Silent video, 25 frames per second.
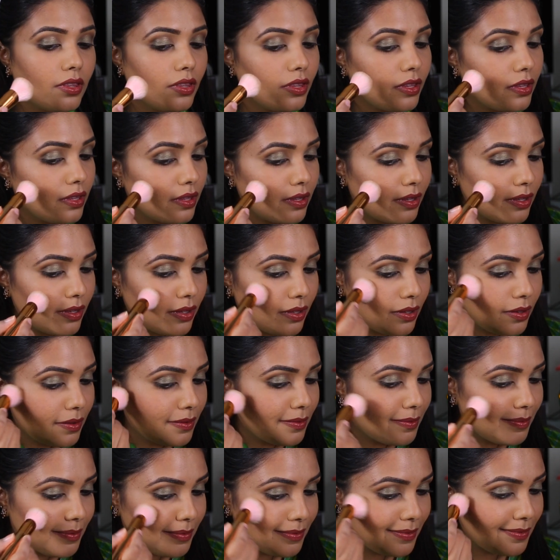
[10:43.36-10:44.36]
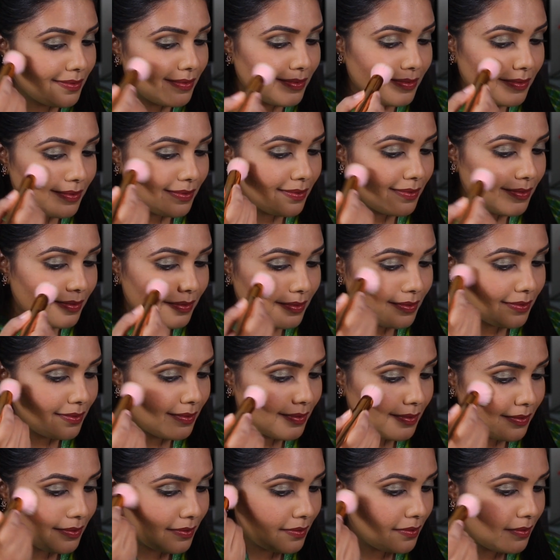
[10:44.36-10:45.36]

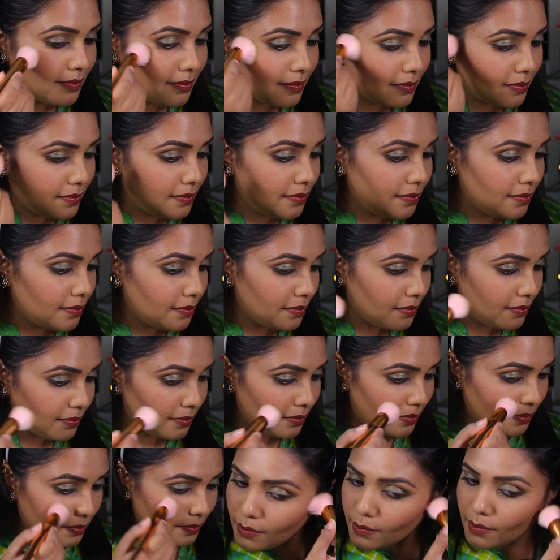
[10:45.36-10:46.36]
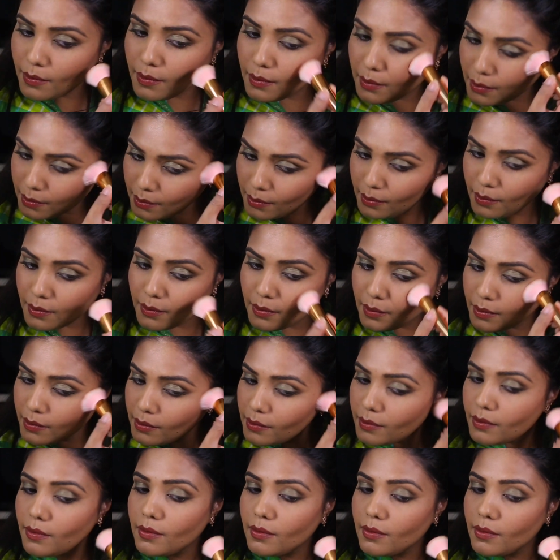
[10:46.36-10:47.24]
(no one is talking)